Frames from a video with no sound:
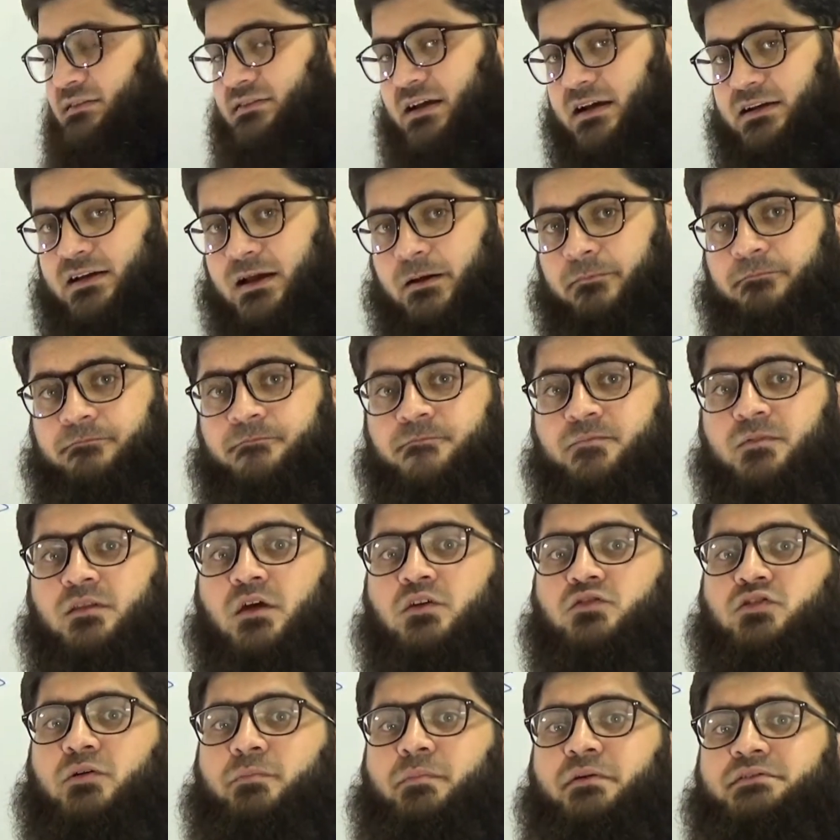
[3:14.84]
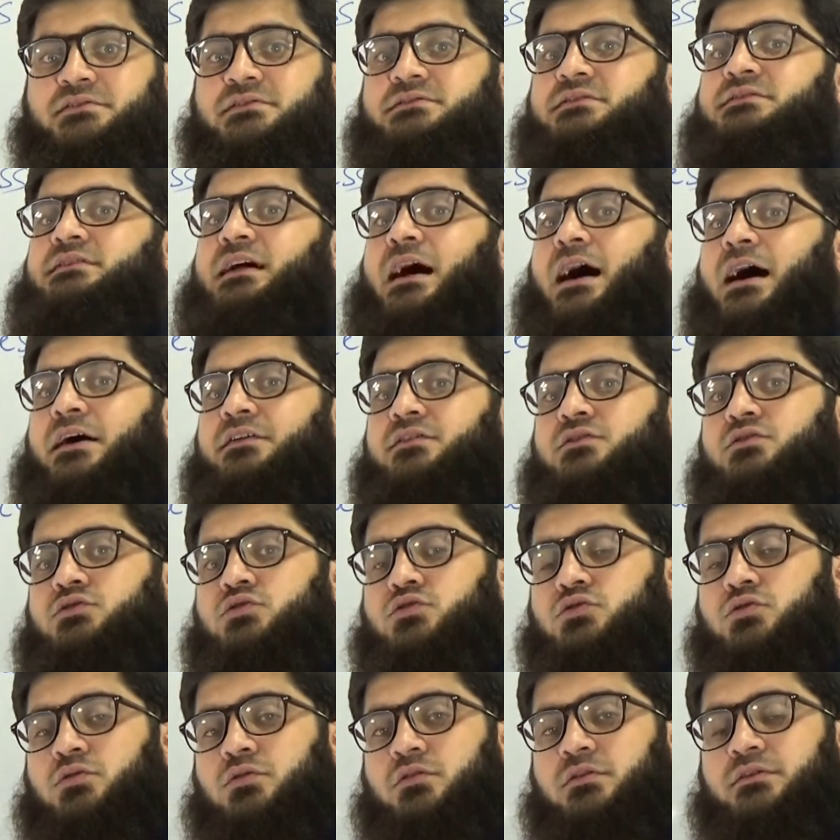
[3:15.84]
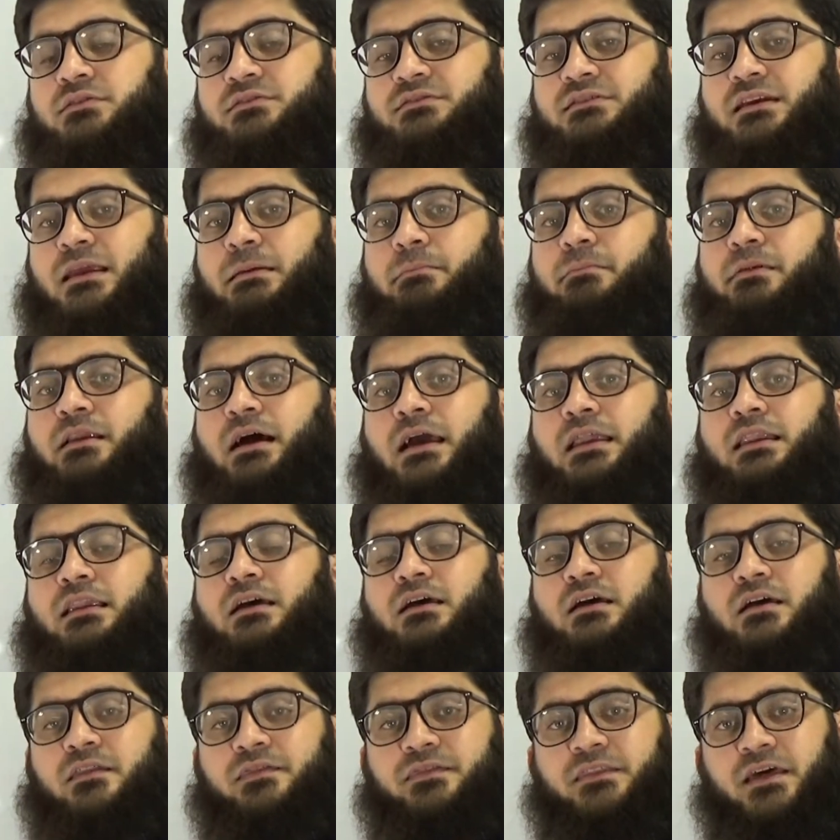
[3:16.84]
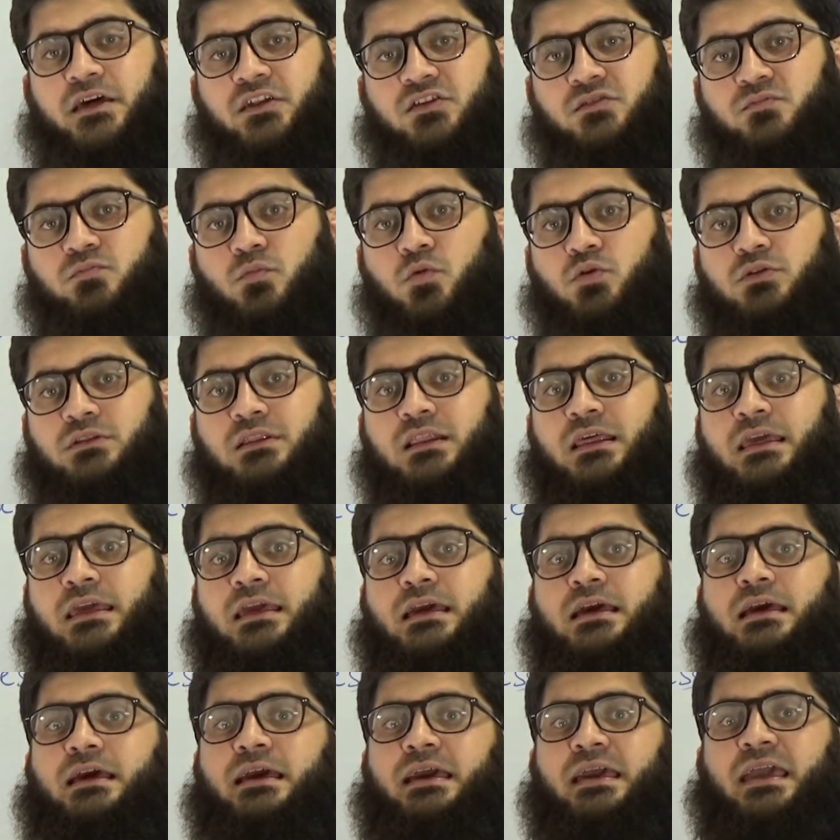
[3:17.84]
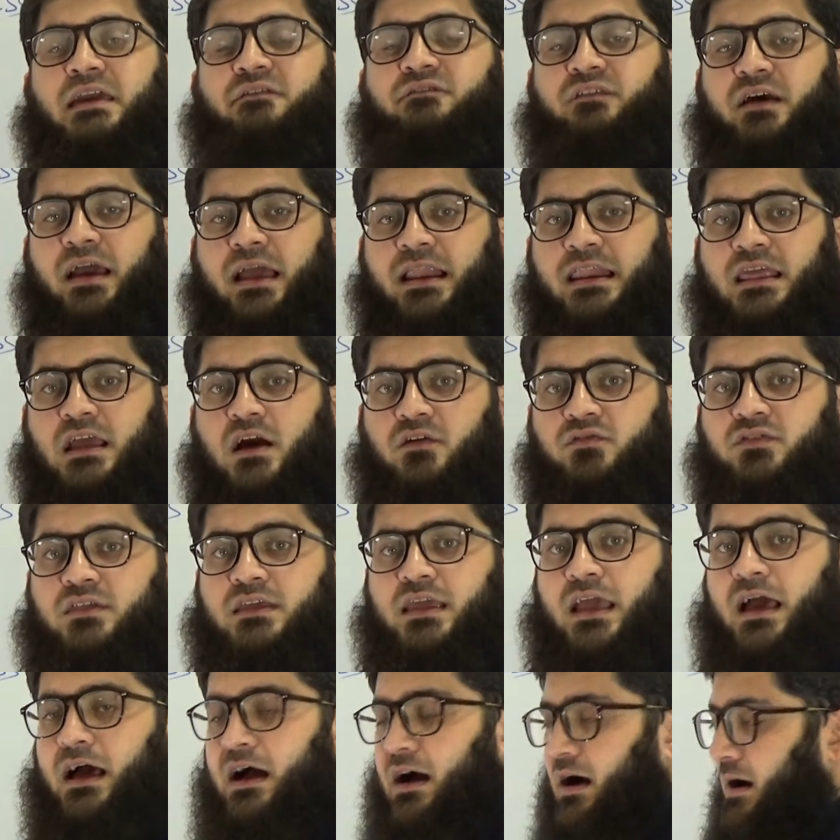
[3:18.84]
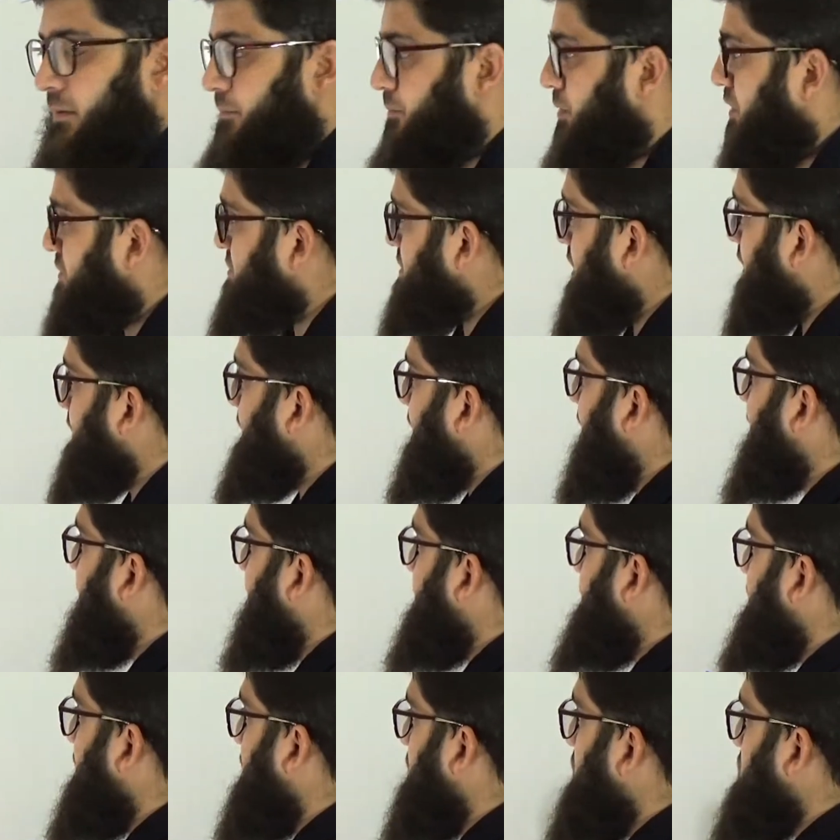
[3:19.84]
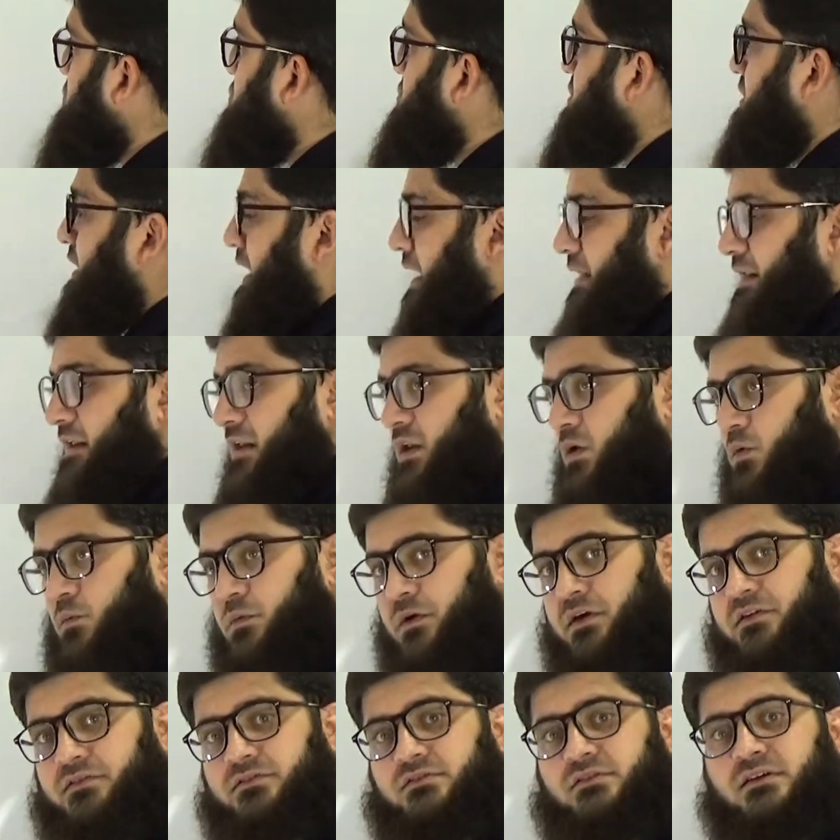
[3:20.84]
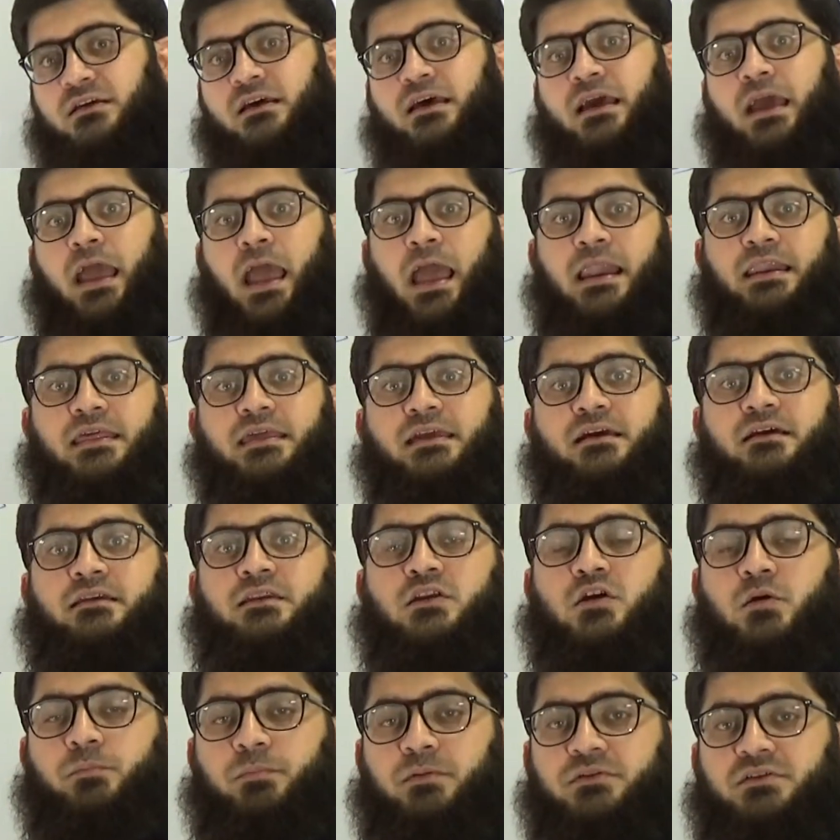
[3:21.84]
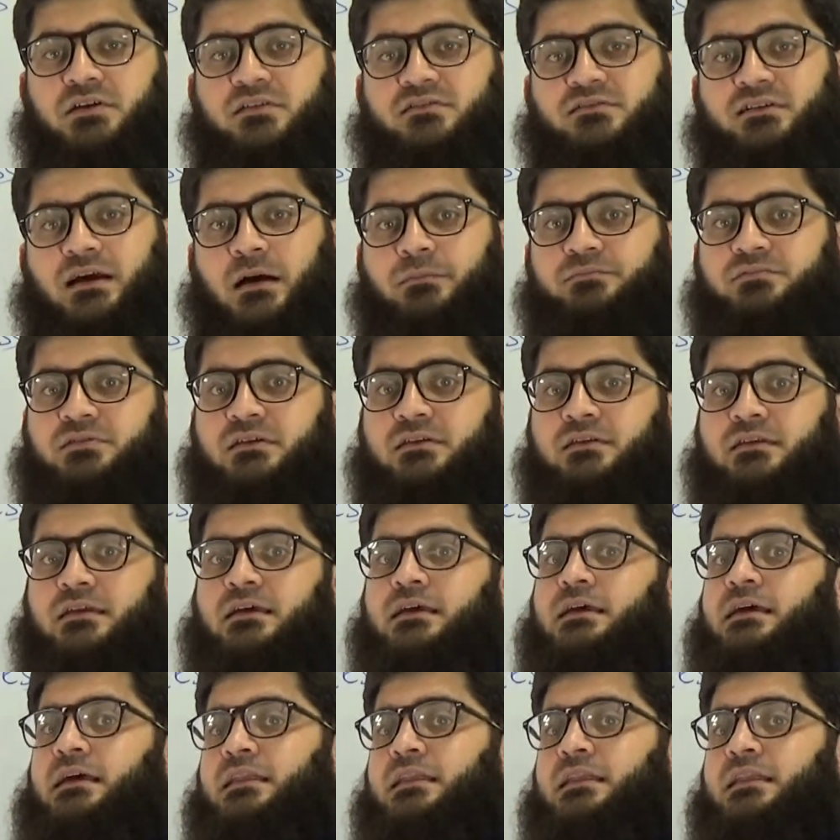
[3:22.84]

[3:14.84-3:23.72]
set up. So businesses are streamlined, they are smoothly. If any of the project or execution, any request, any new project comes in,